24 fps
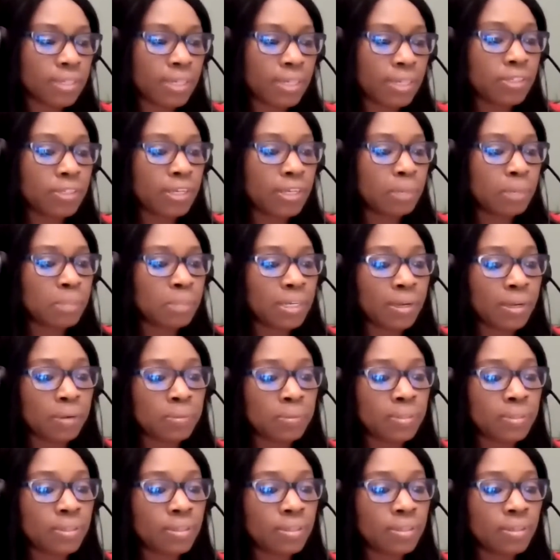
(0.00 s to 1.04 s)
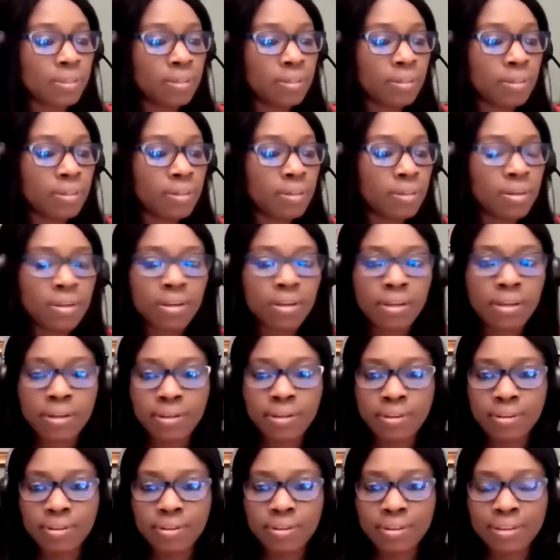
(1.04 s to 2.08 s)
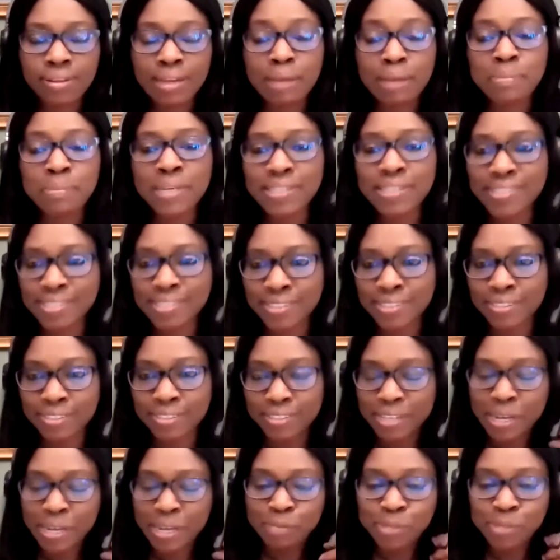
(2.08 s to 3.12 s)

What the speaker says: Can you hear me now? Amazing.